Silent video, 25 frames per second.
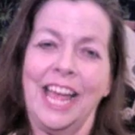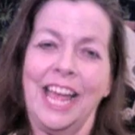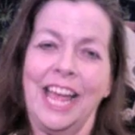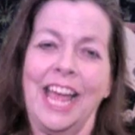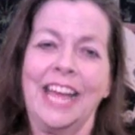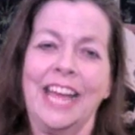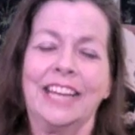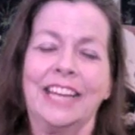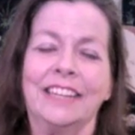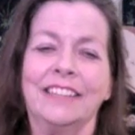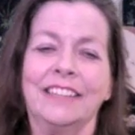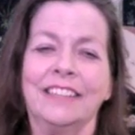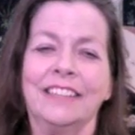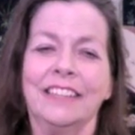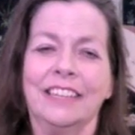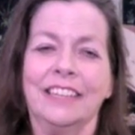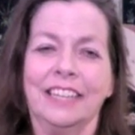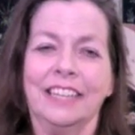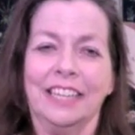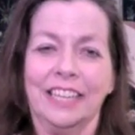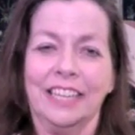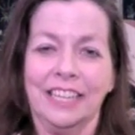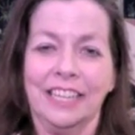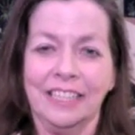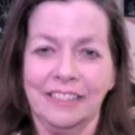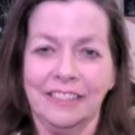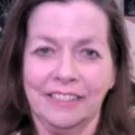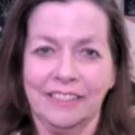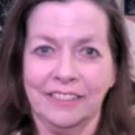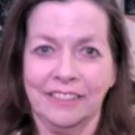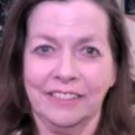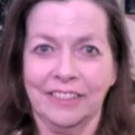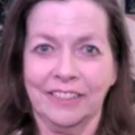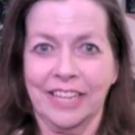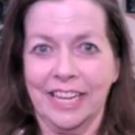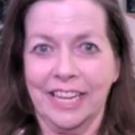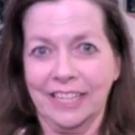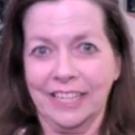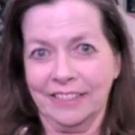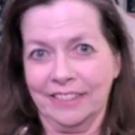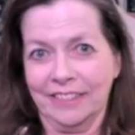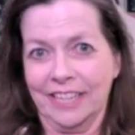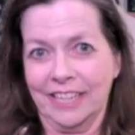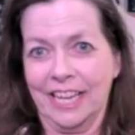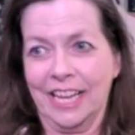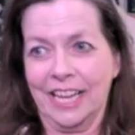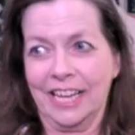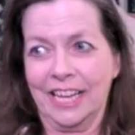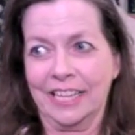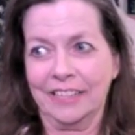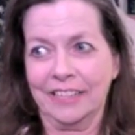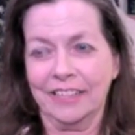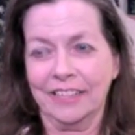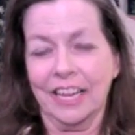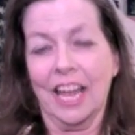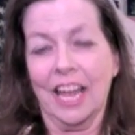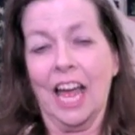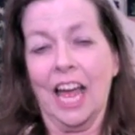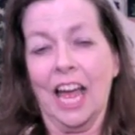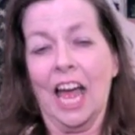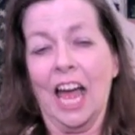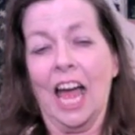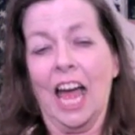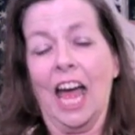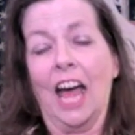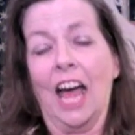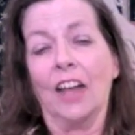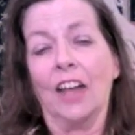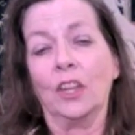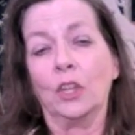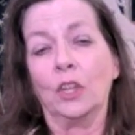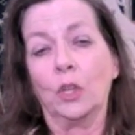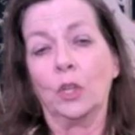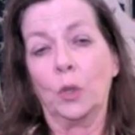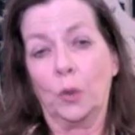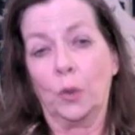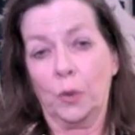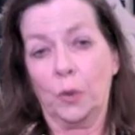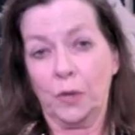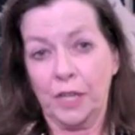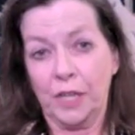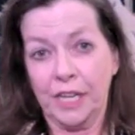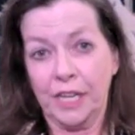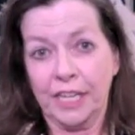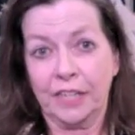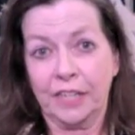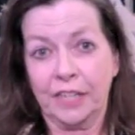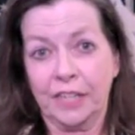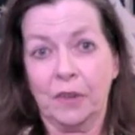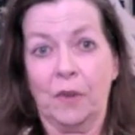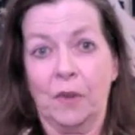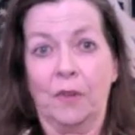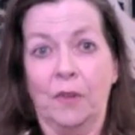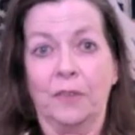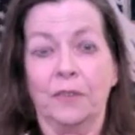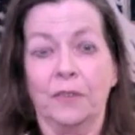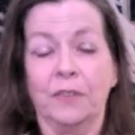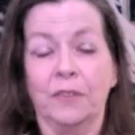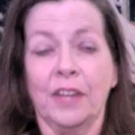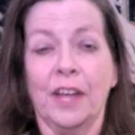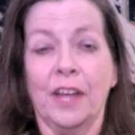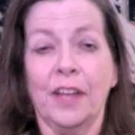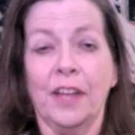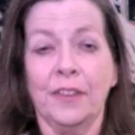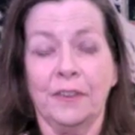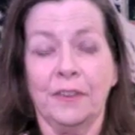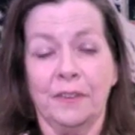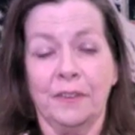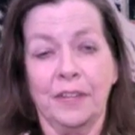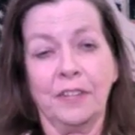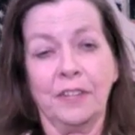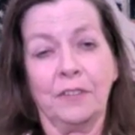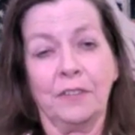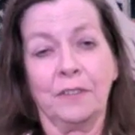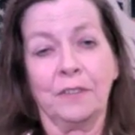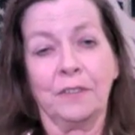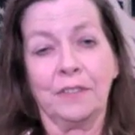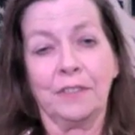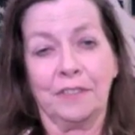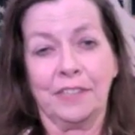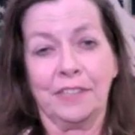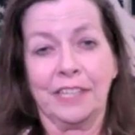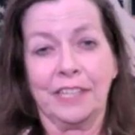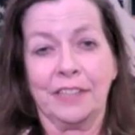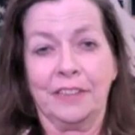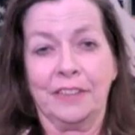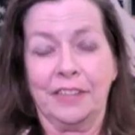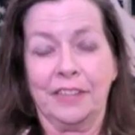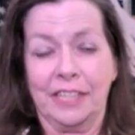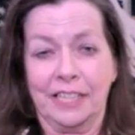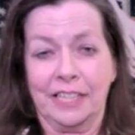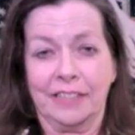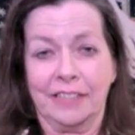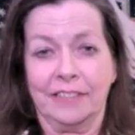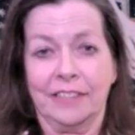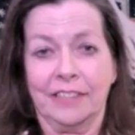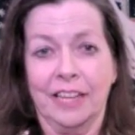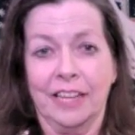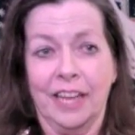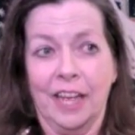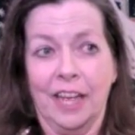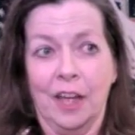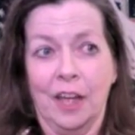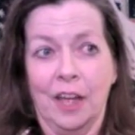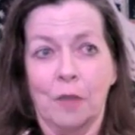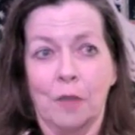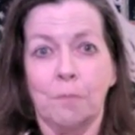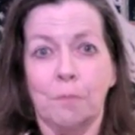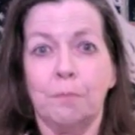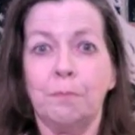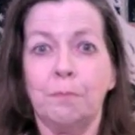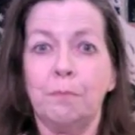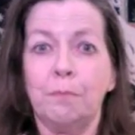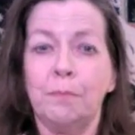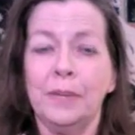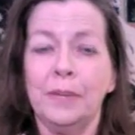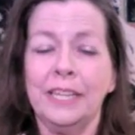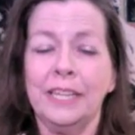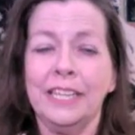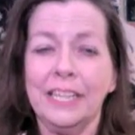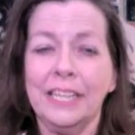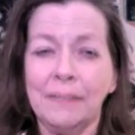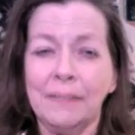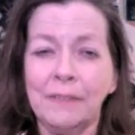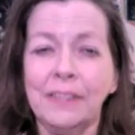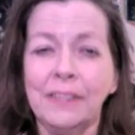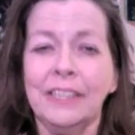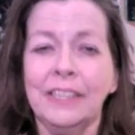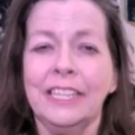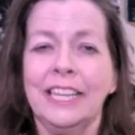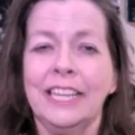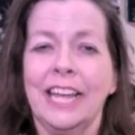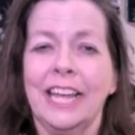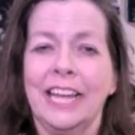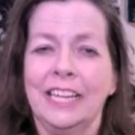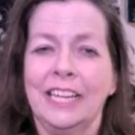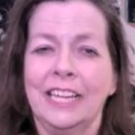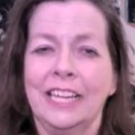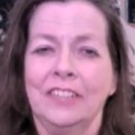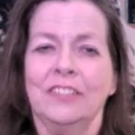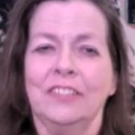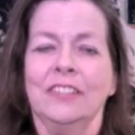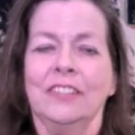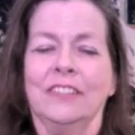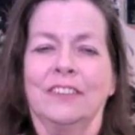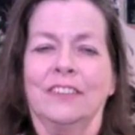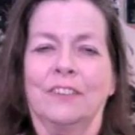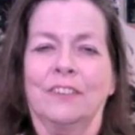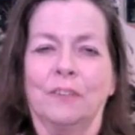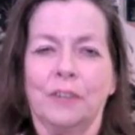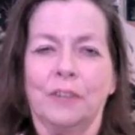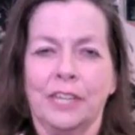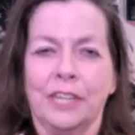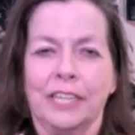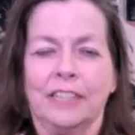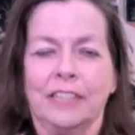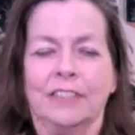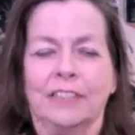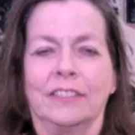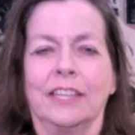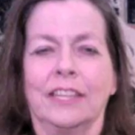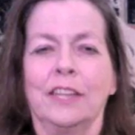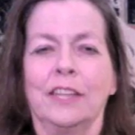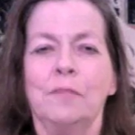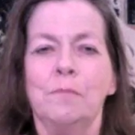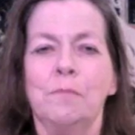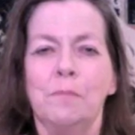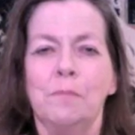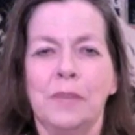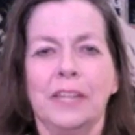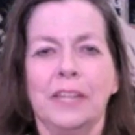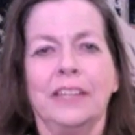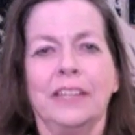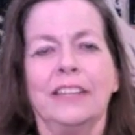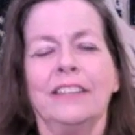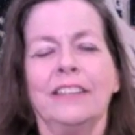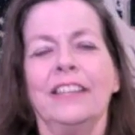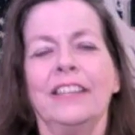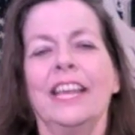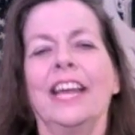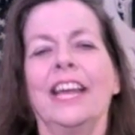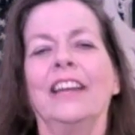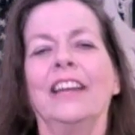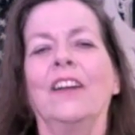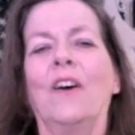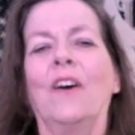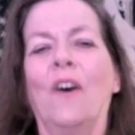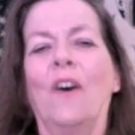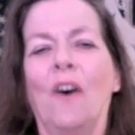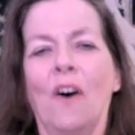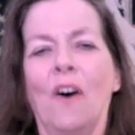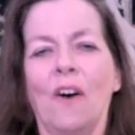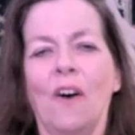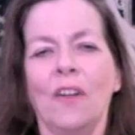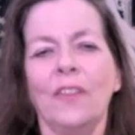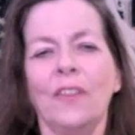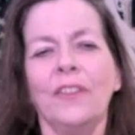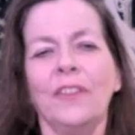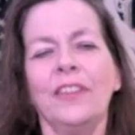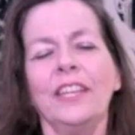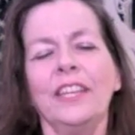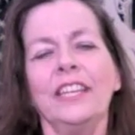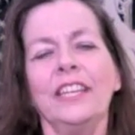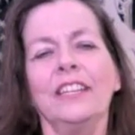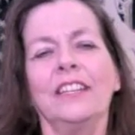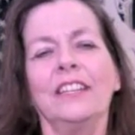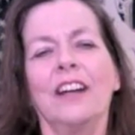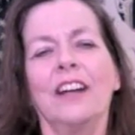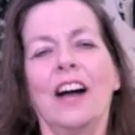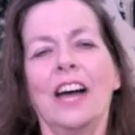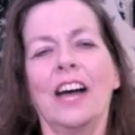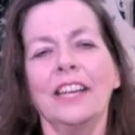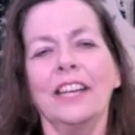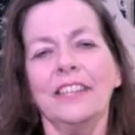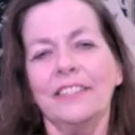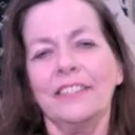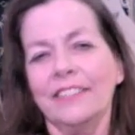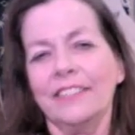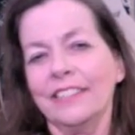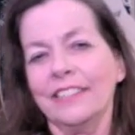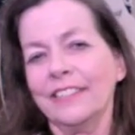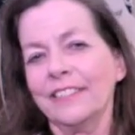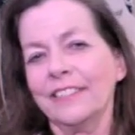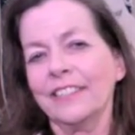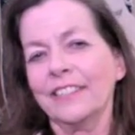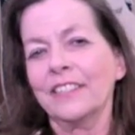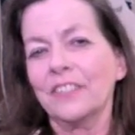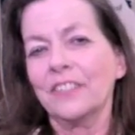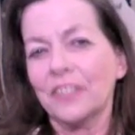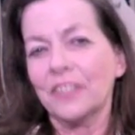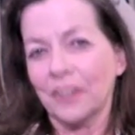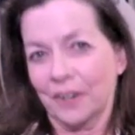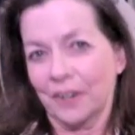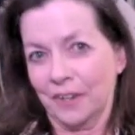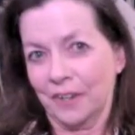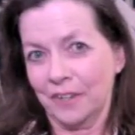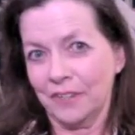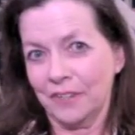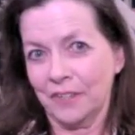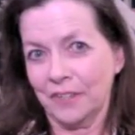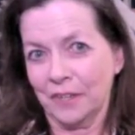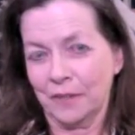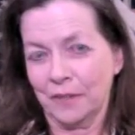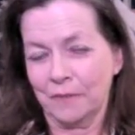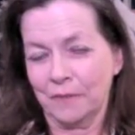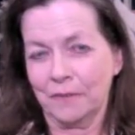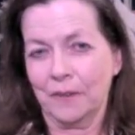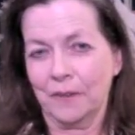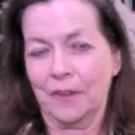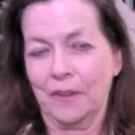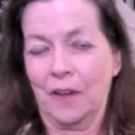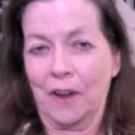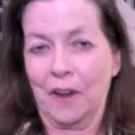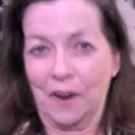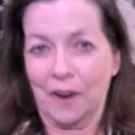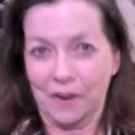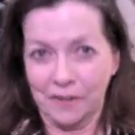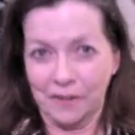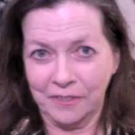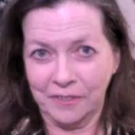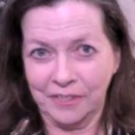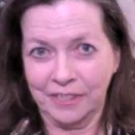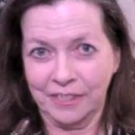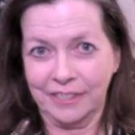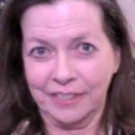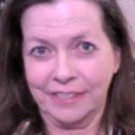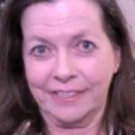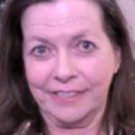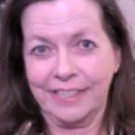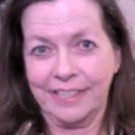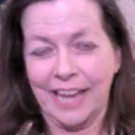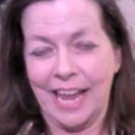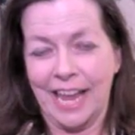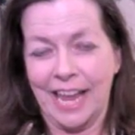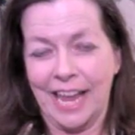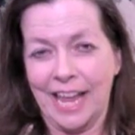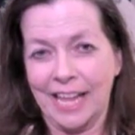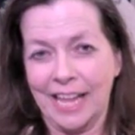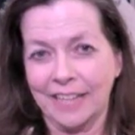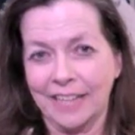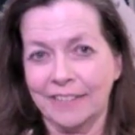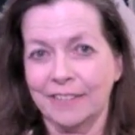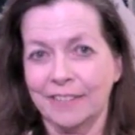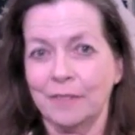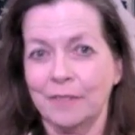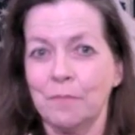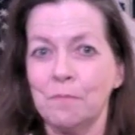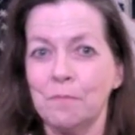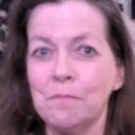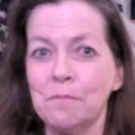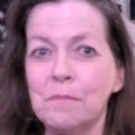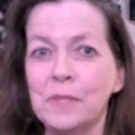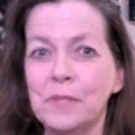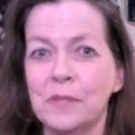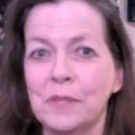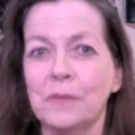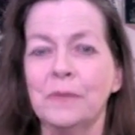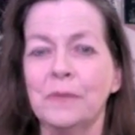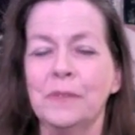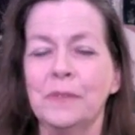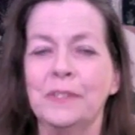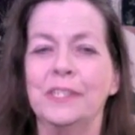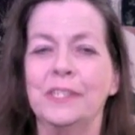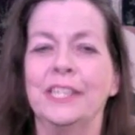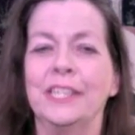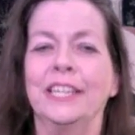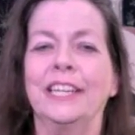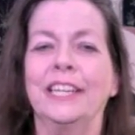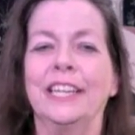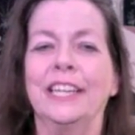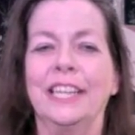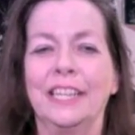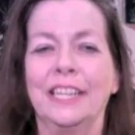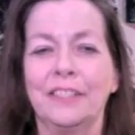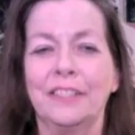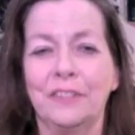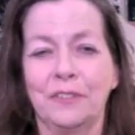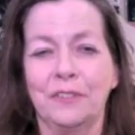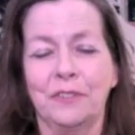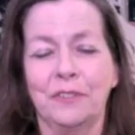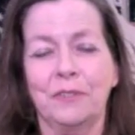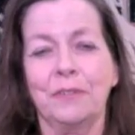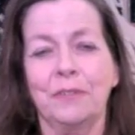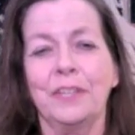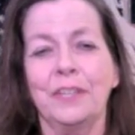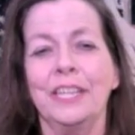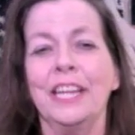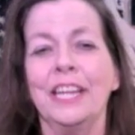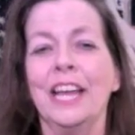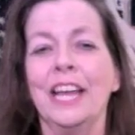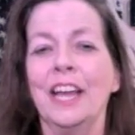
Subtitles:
and intellect and learning and all those other interesting things. But even the ancient Greeks admitted that all the goddesses in charge of art, dance, music, history,